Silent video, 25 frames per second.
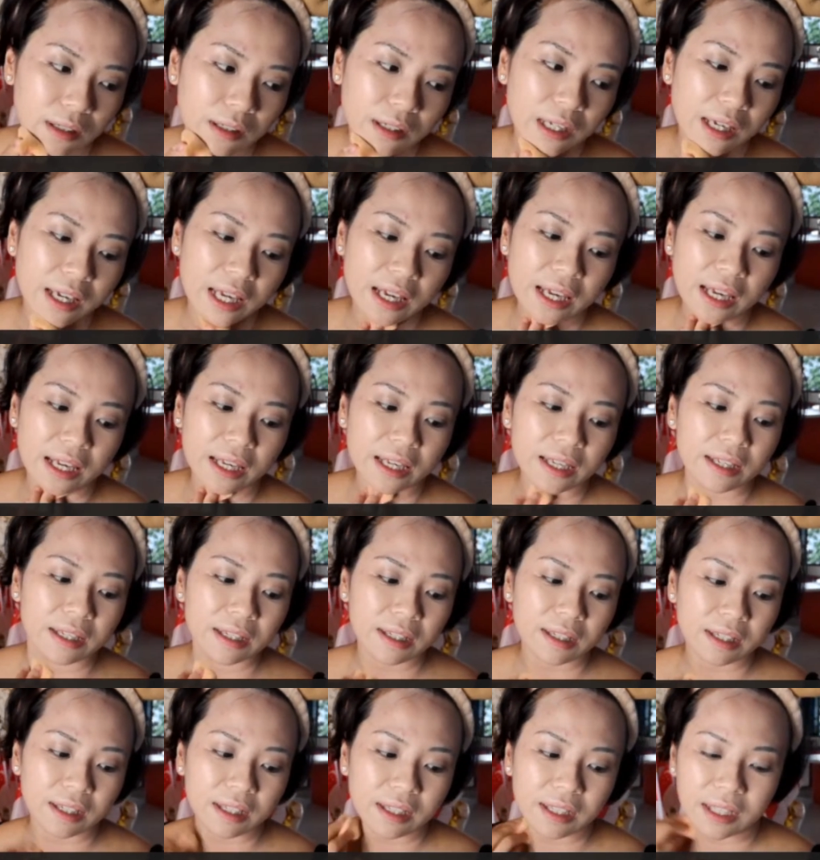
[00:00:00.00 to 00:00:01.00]
Okay,
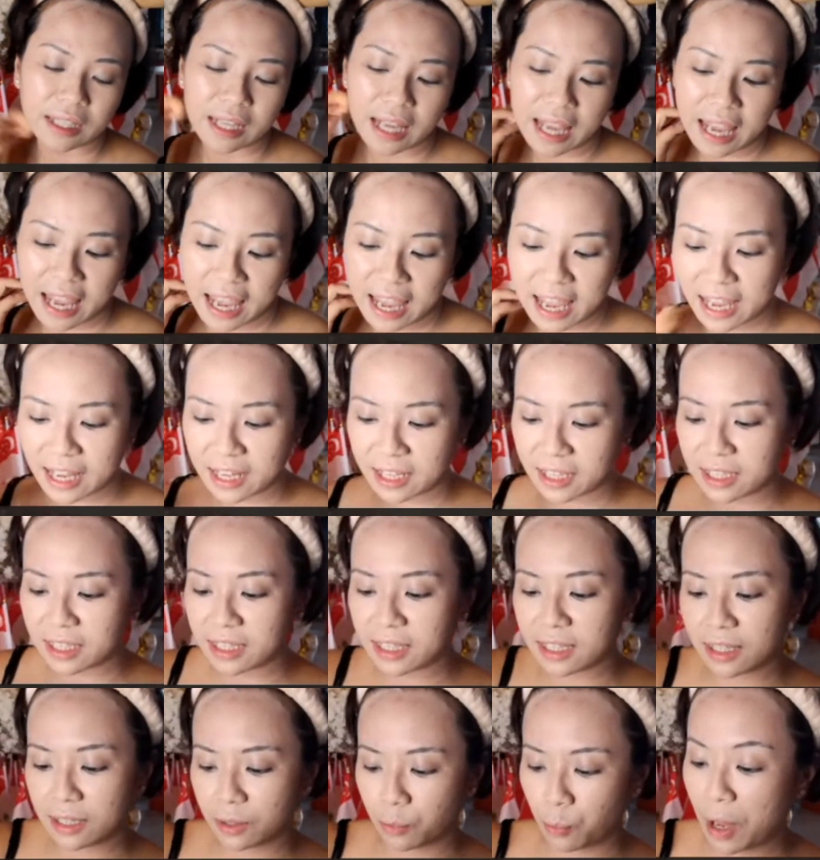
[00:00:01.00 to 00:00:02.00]
and
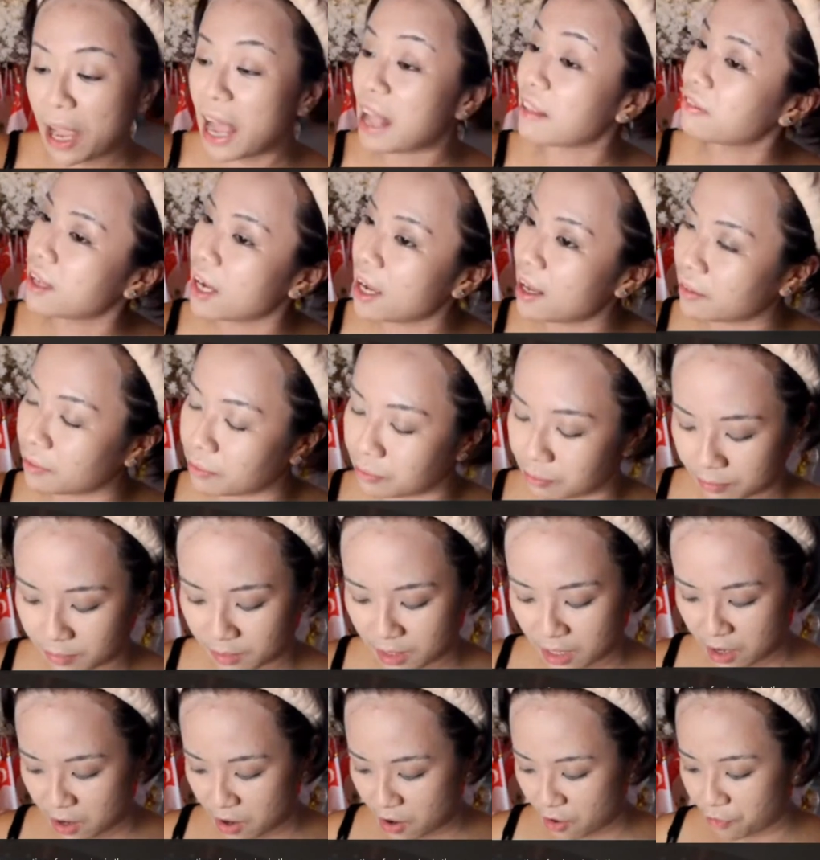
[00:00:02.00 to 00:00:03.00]
we are done
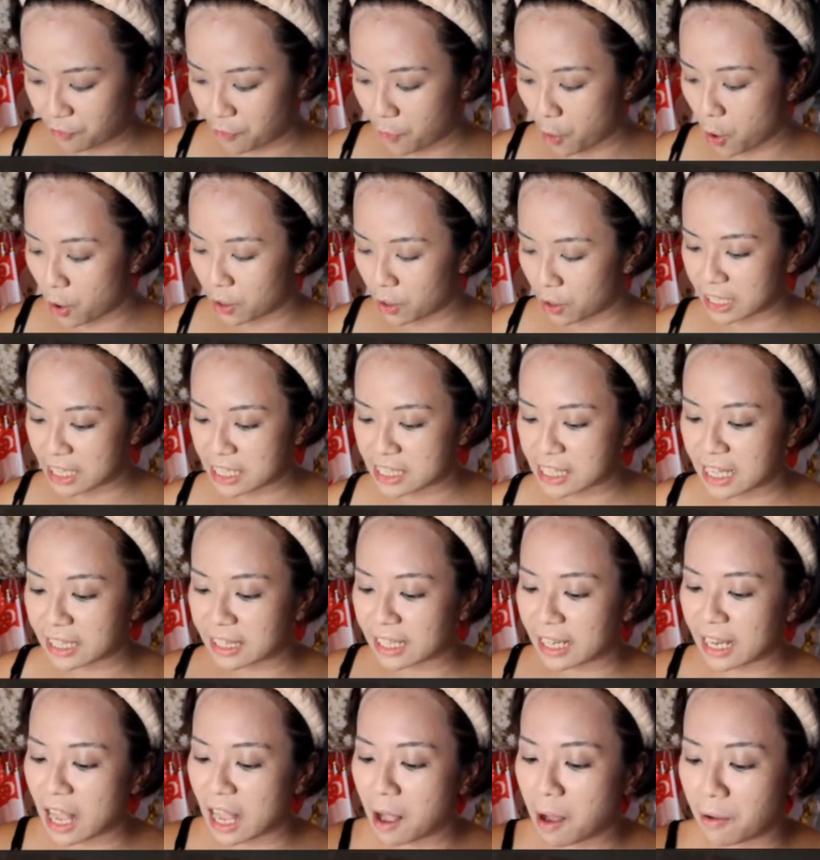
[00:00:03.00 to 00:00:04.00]
for the
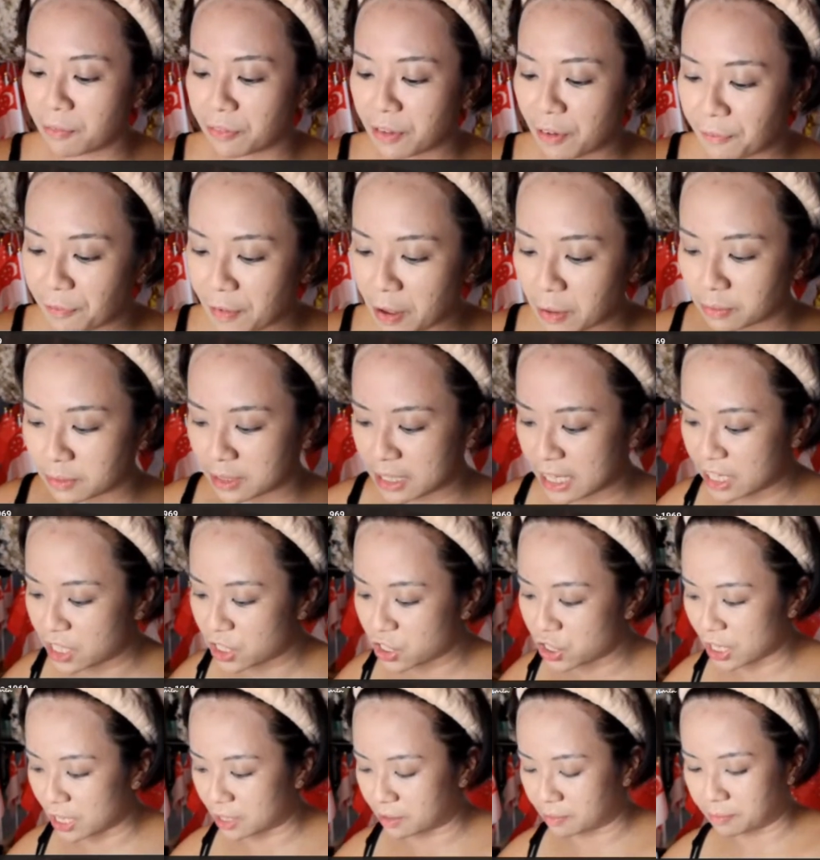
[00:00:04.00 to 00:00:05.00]
setting up of the
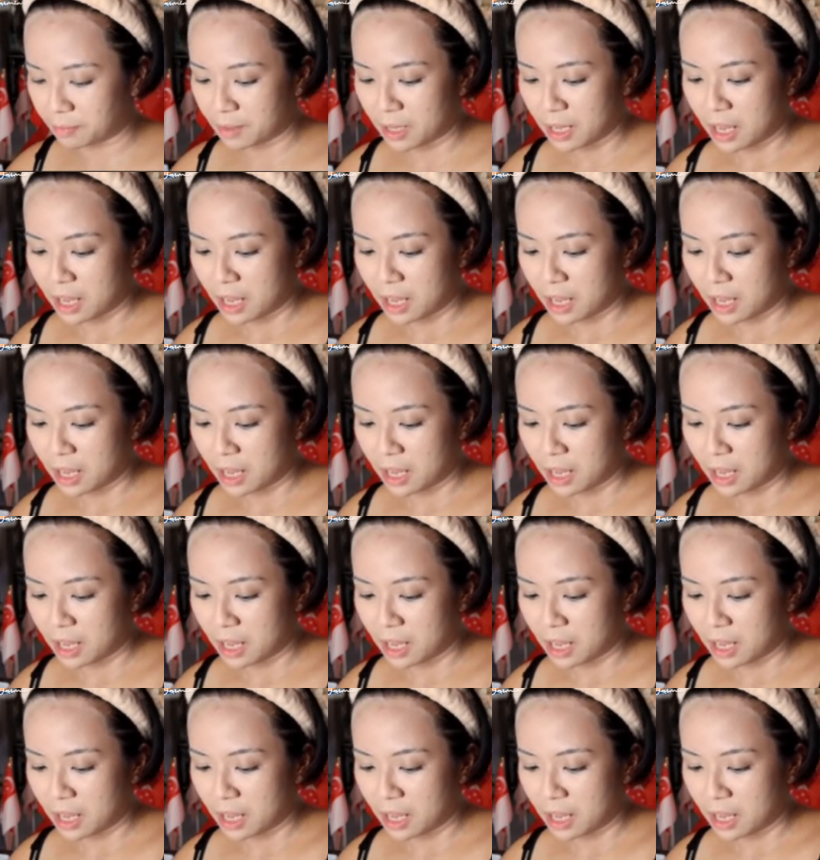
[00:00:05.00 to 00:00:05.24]
foundation.